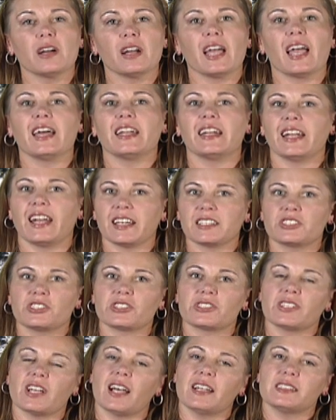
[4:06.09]
and an
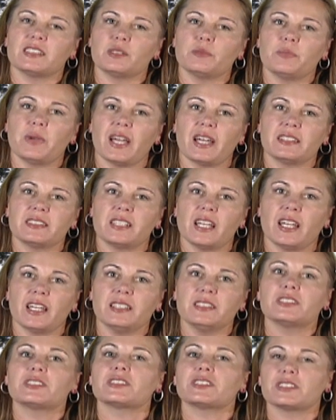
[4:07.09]
exercise in bad
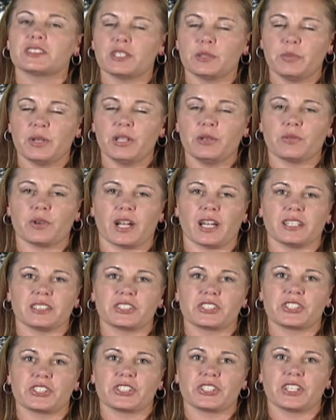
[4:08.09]
taste to be
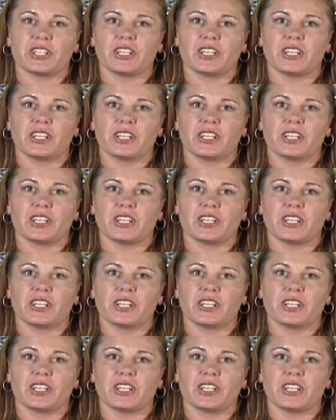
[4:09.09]
rich.